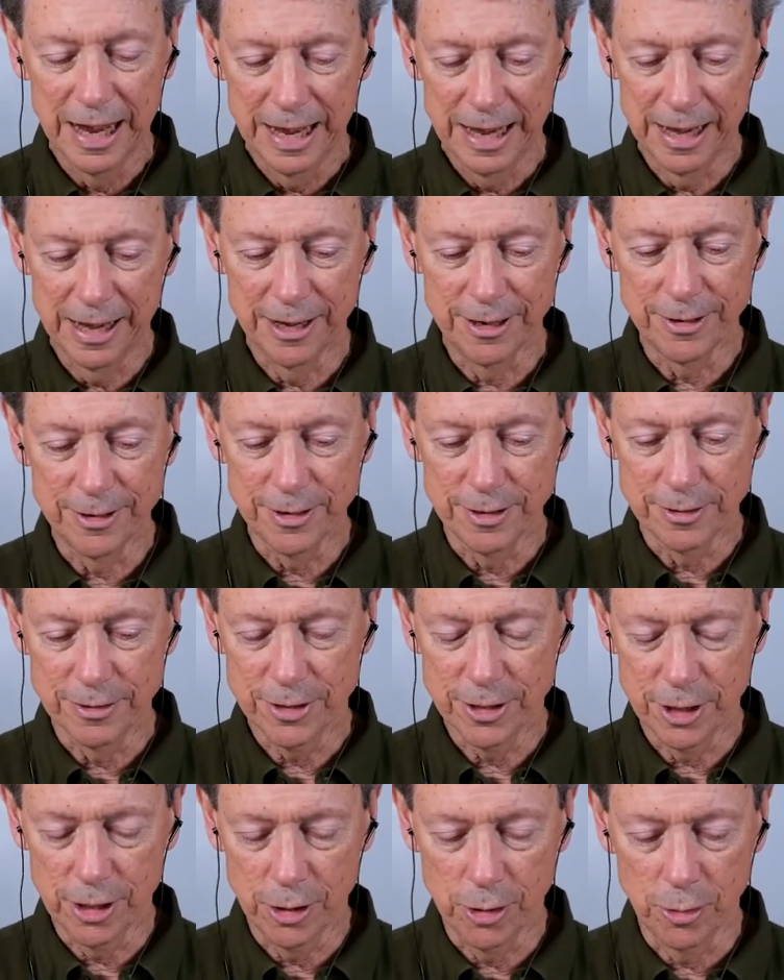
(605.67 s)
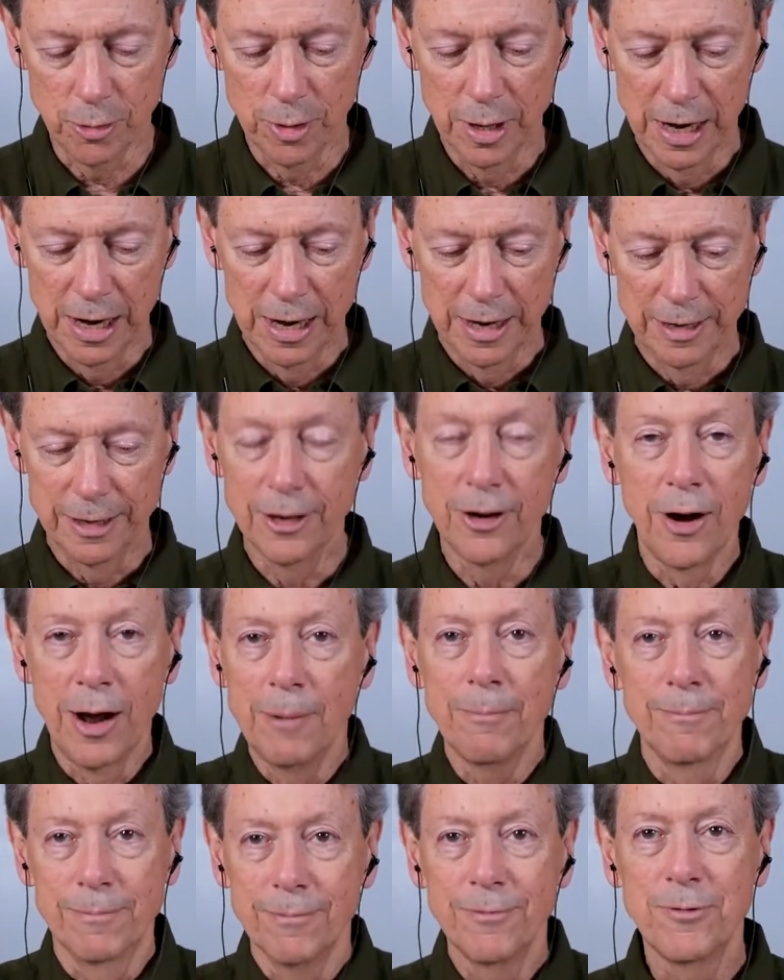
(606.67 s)
And so, you know,
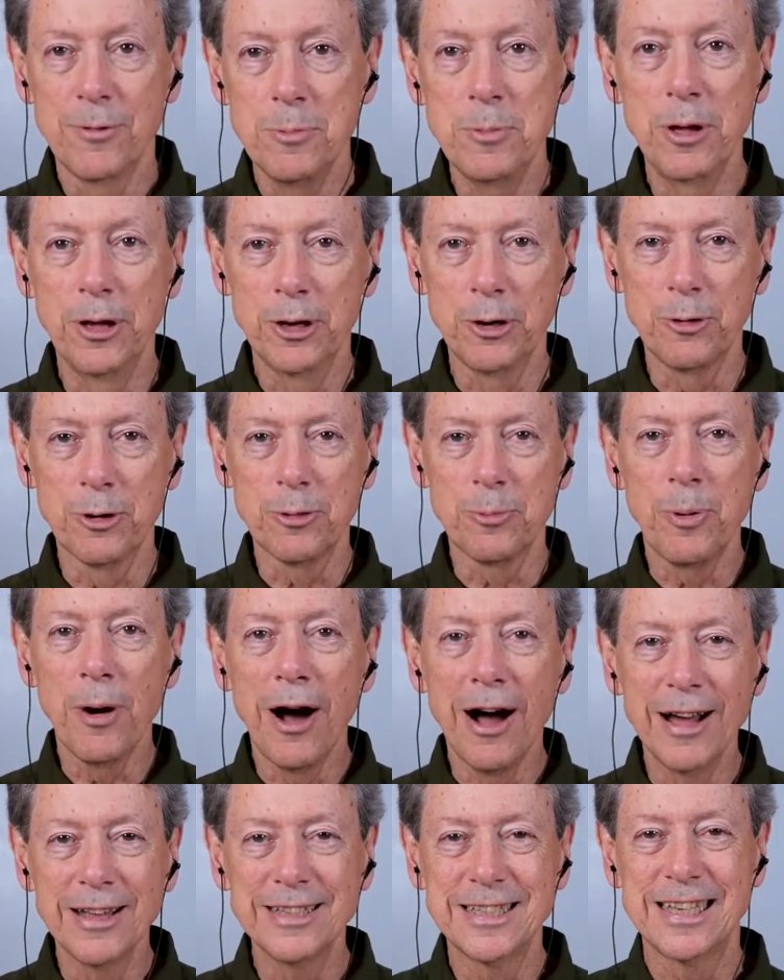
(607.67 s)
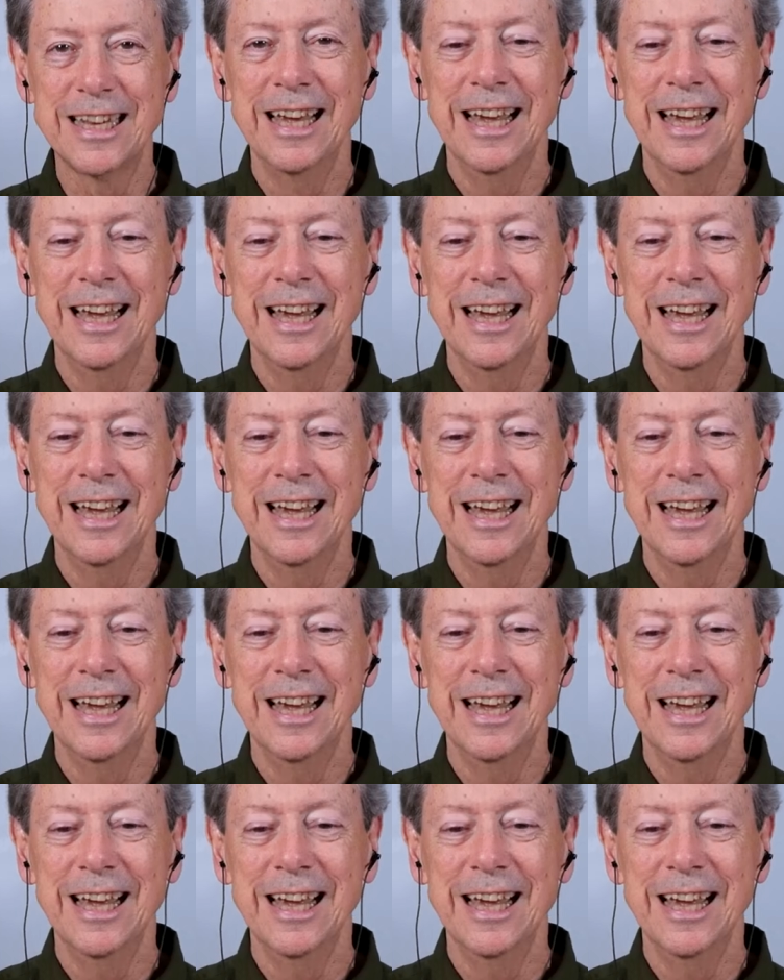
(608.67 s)
I'm familiar with ponds.